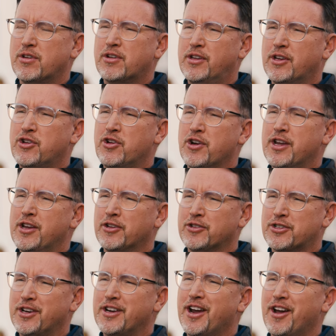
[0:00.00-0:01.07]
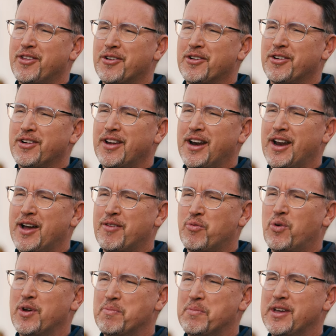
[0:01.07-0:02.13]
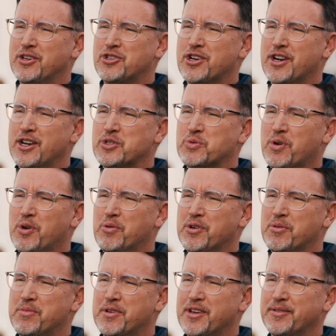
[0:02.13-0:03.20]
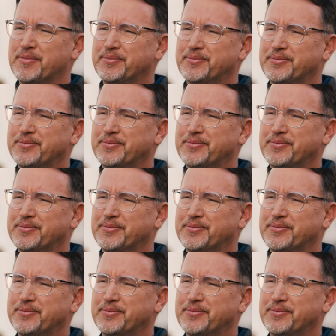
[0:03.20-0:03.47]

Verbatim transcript: could click your heels together and have one big change, what would it be?